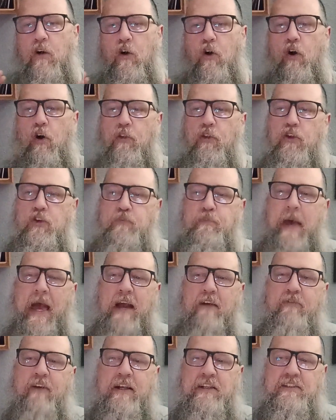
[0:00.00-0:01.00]
All those
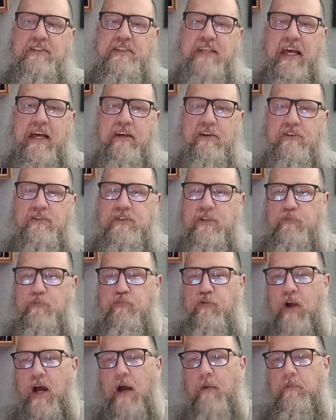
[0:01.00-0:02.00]
background sounds and
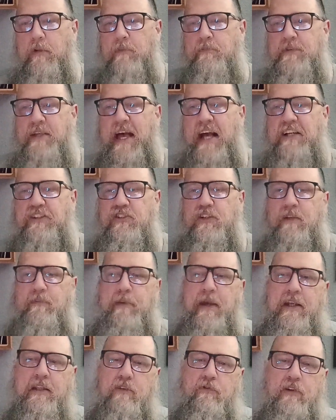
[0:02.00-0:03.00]
problems actually
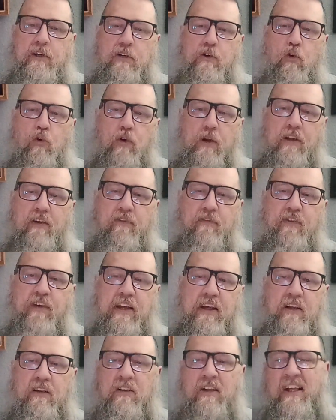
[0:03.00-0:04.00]
made the recording
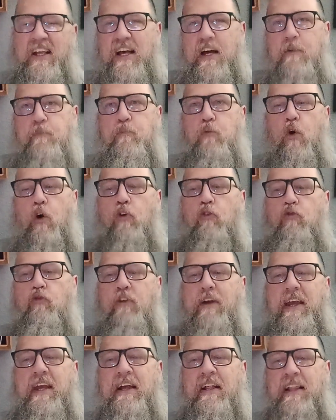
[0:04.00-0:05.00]
feel more
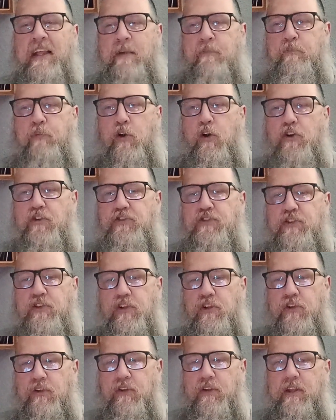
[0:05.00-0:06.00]
real and
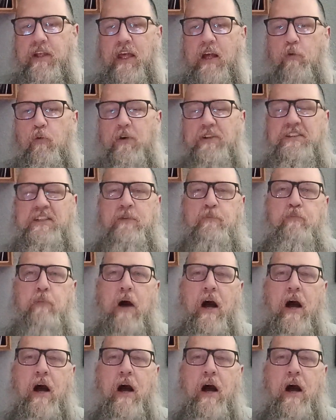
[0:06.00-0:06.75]
personal. It wasn't